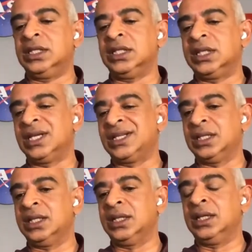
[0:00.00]
is
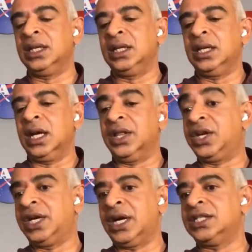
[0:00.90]
essentially
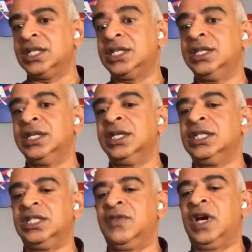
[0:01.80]
360
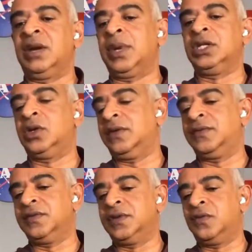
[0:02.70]
degrees divided by
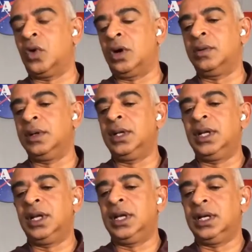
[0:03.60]
254
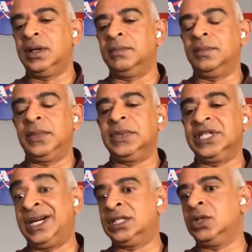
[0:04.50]

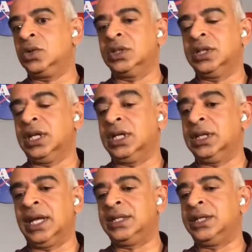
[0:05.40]
is the resolution then
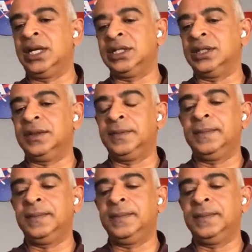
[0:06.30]
in that direction.